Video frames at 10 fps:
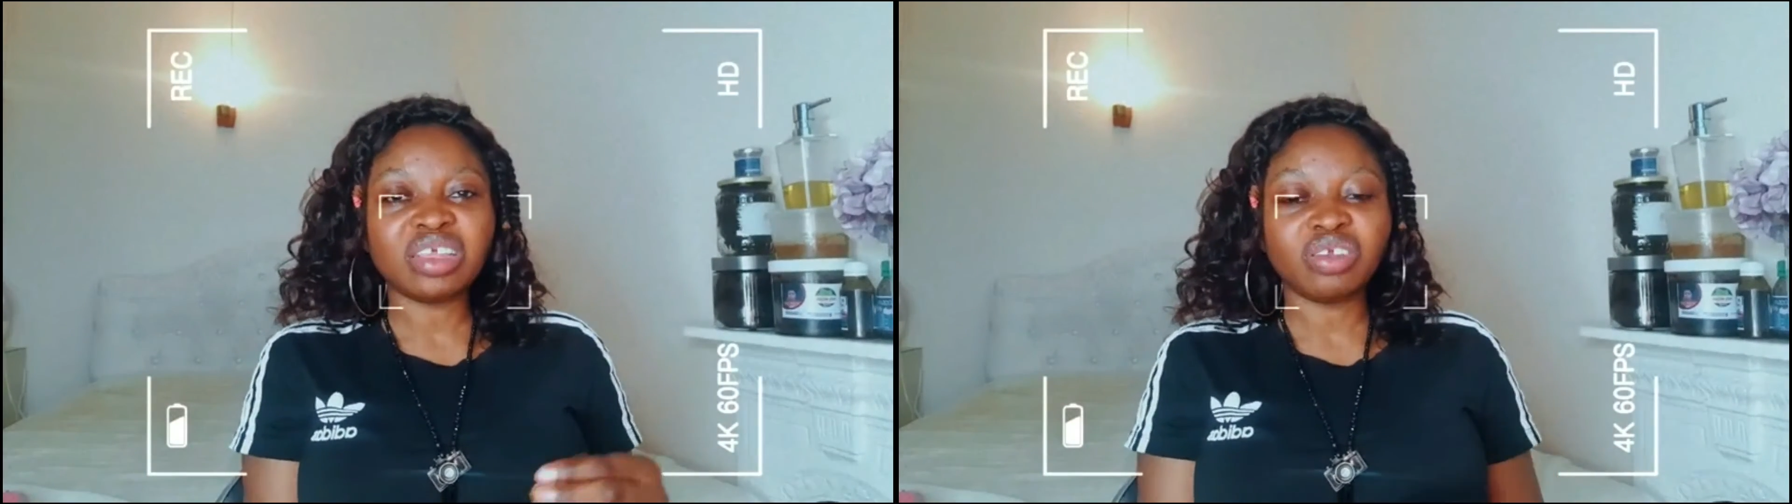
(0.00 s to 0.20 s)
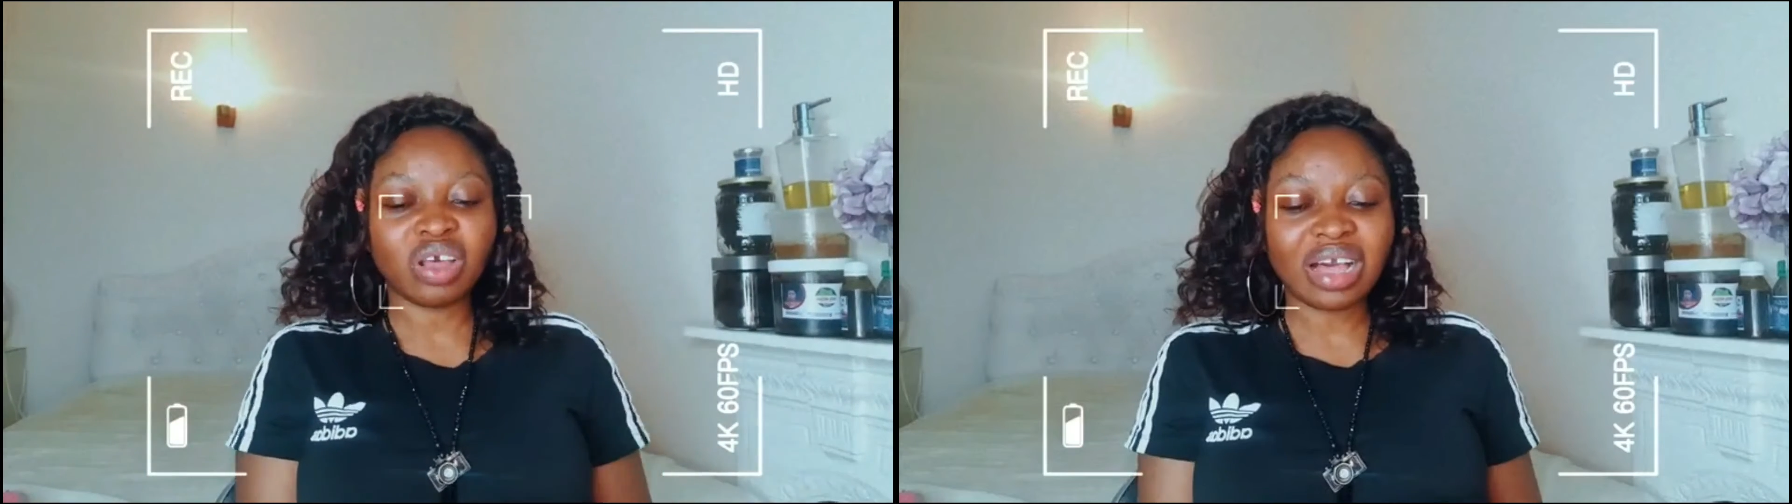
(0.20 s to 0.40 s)

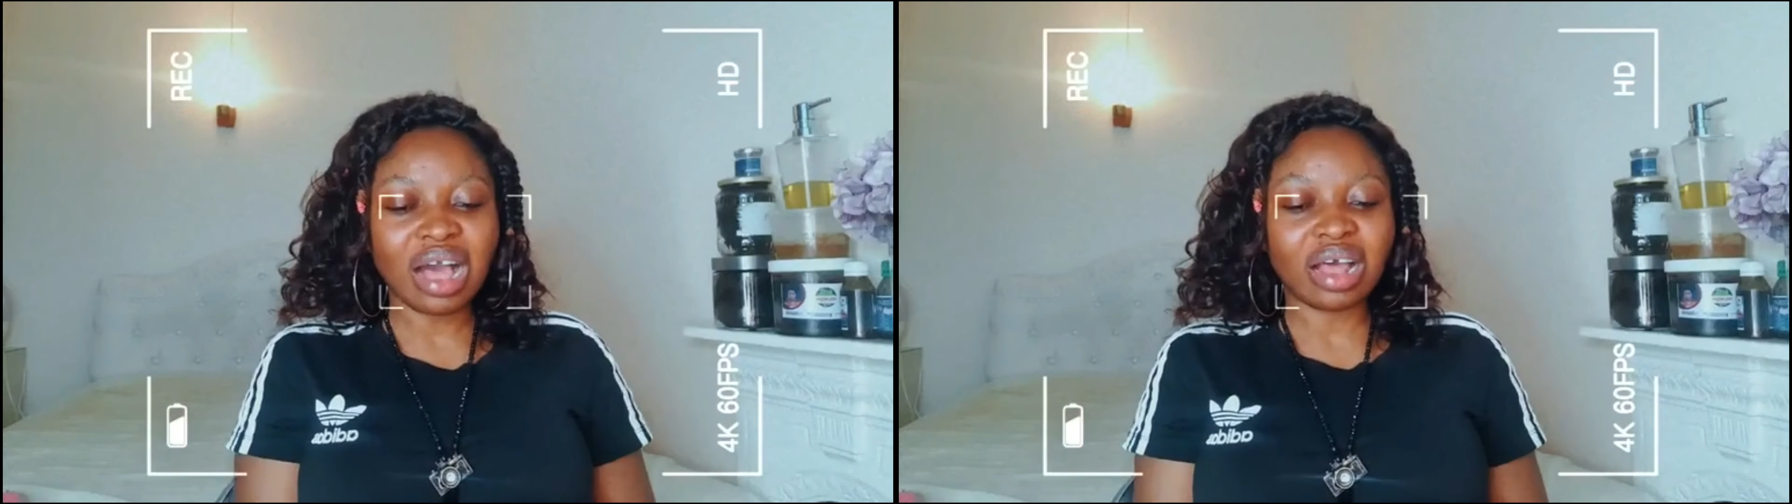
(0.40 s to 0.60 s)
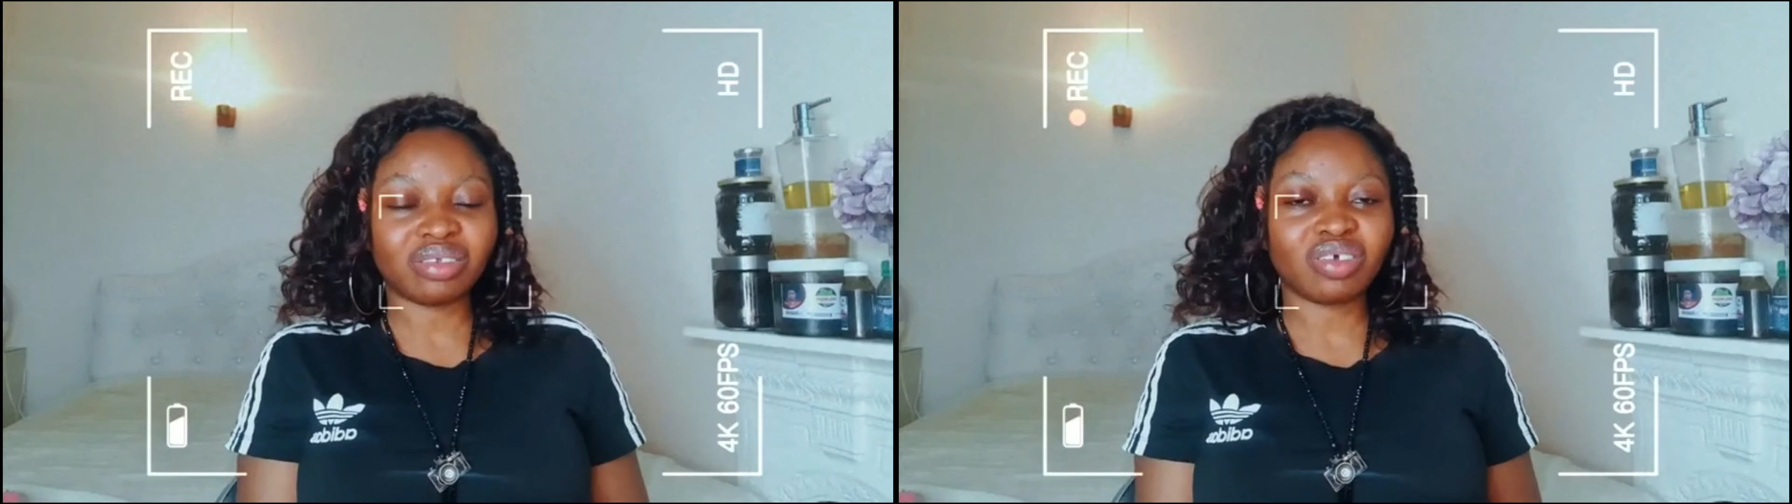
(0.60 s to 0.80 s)
you
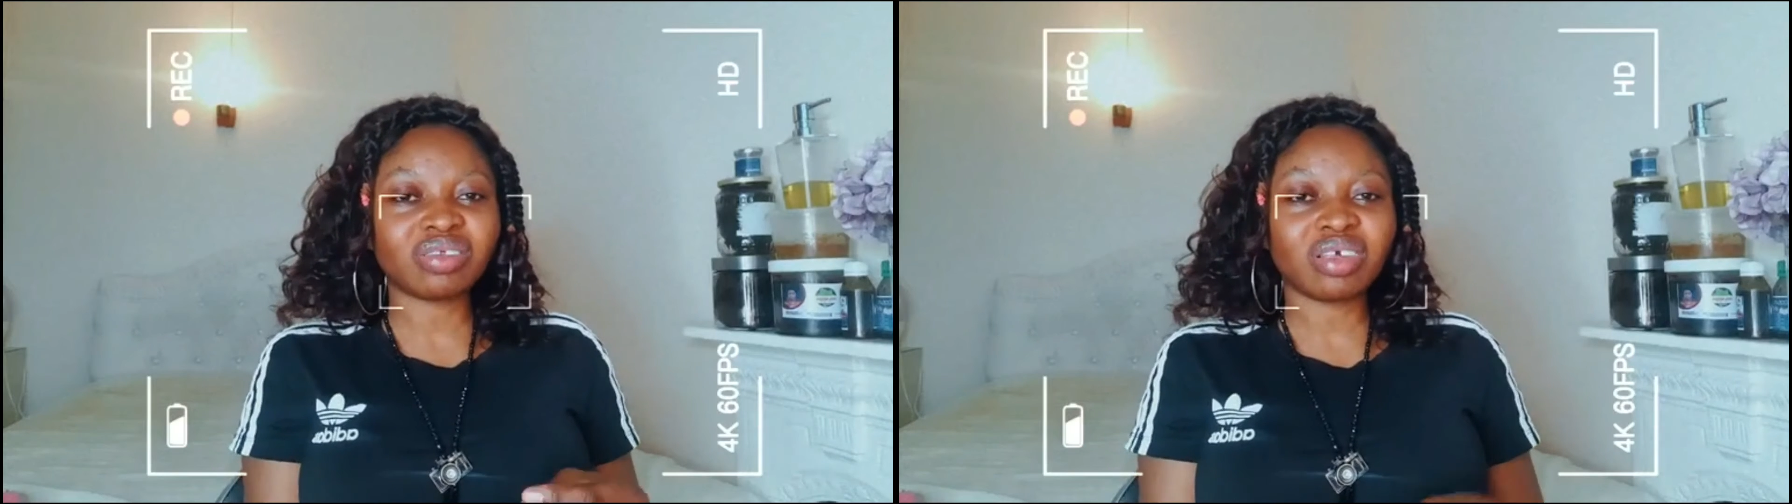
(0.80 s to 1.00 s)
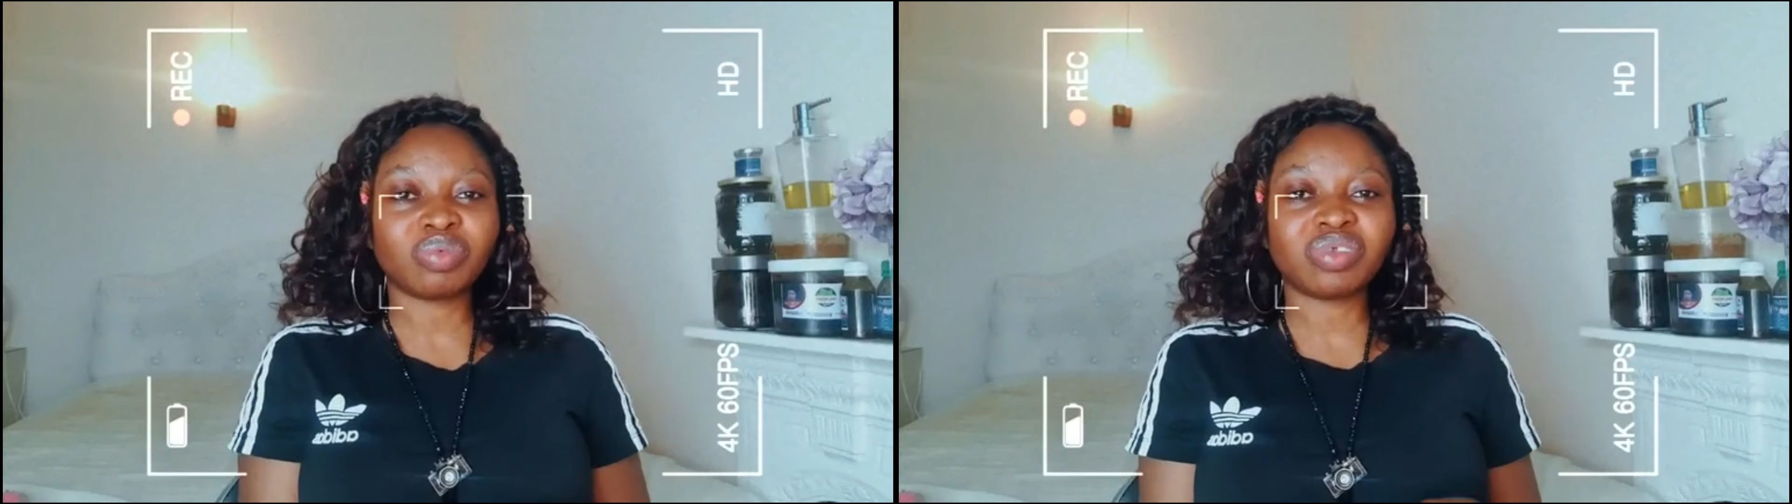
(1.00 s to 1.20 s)
can
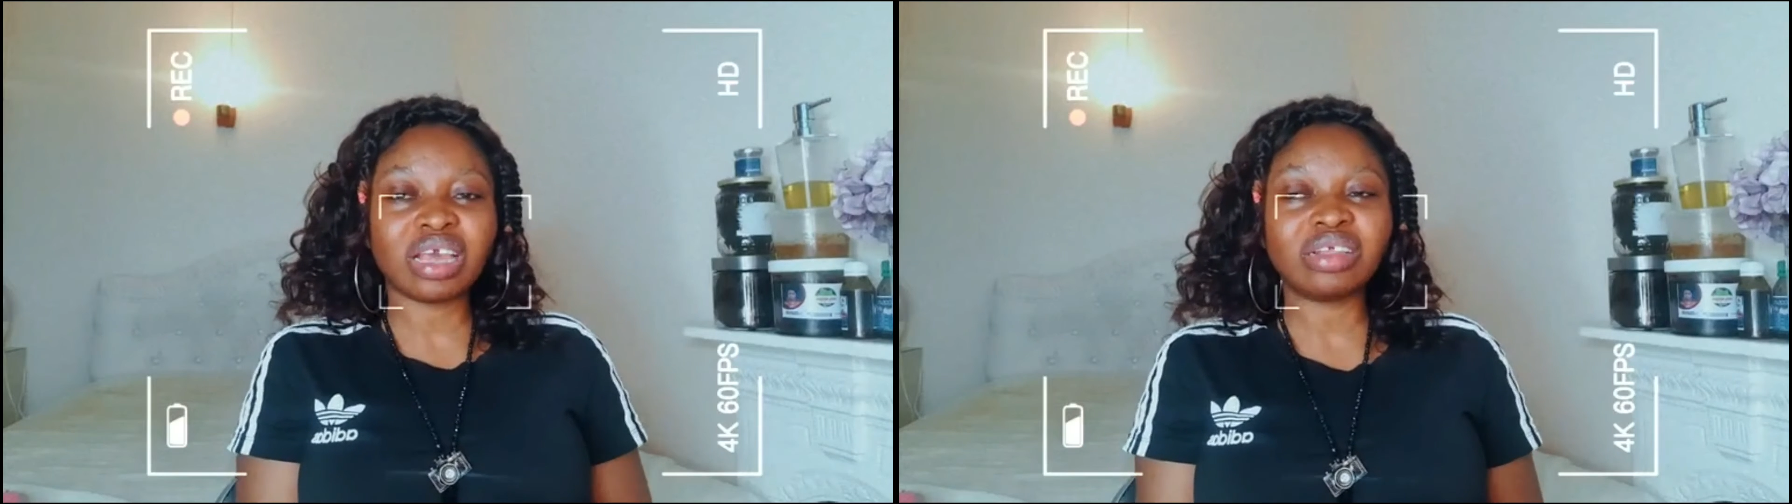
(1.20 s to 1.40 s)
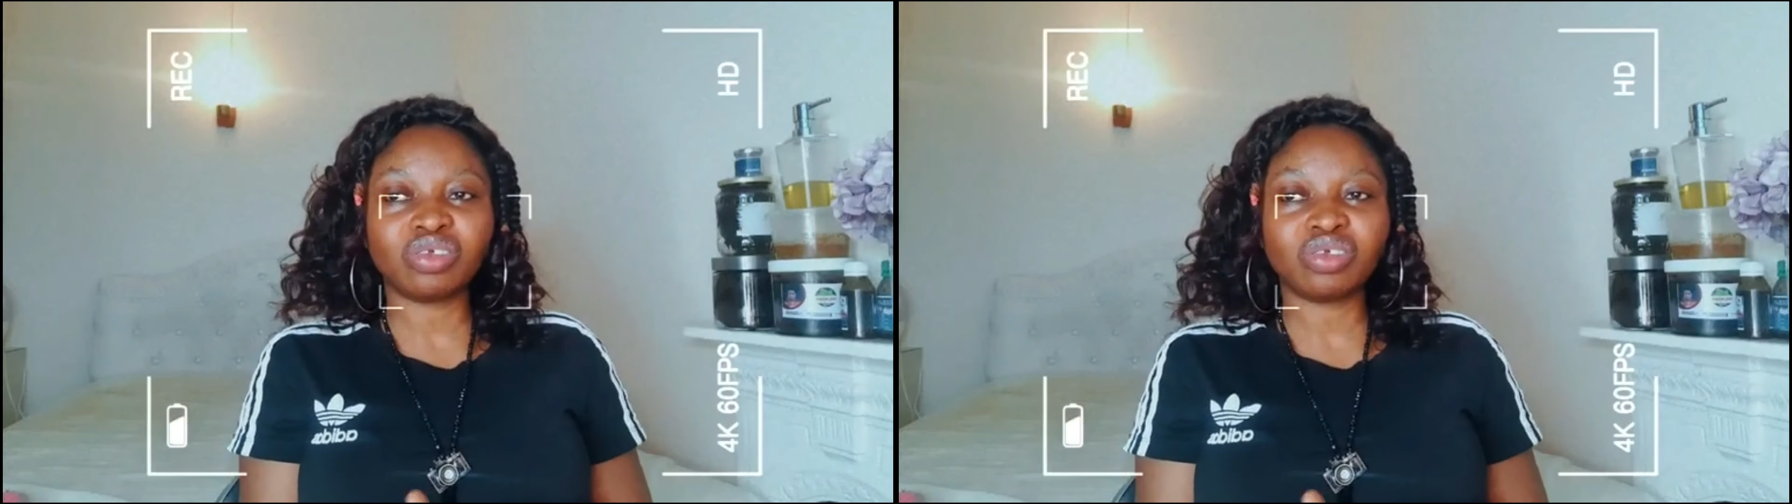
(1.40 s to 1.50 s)
just keep saying